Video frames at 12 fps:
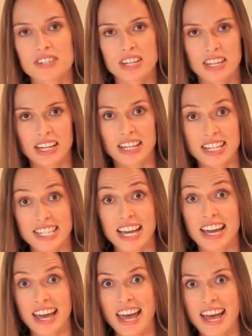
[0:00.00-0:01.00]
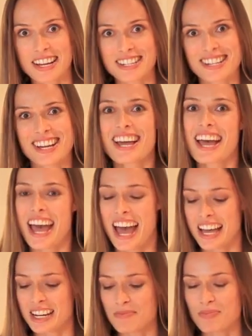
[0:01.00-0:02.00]
to think a day ahead
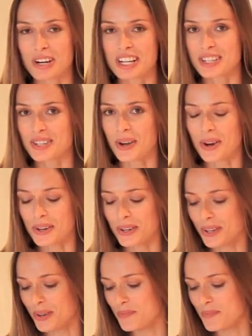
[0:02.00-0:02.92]
and pre-soak.